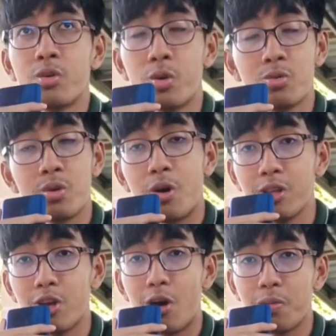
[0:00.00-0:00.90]
So
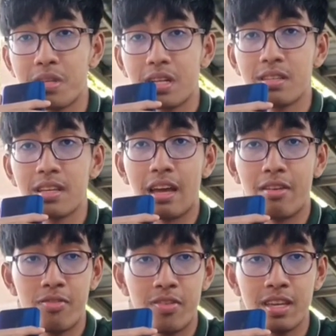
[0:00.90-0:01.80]
those were all the
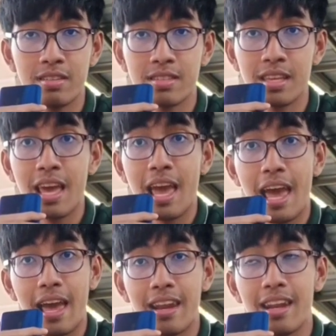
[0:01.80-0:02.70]
obstacles I faced,
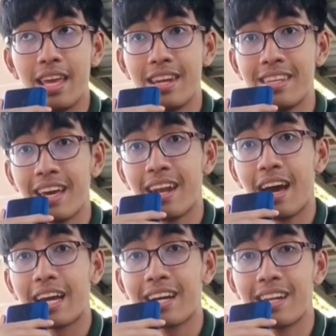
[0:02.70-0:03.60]
and in
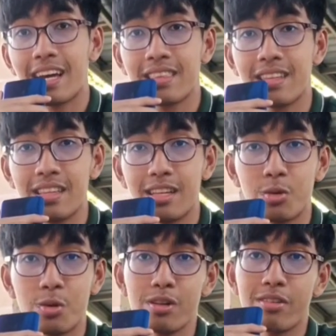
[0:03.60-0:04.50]
the end, I
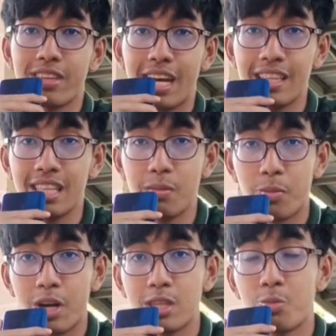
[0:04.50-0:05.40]
collected a total of
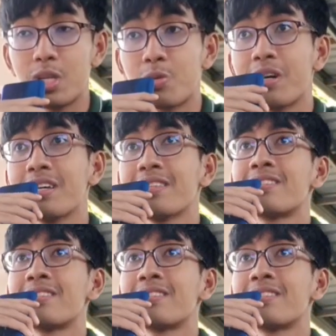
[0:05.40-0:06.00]
19 points, which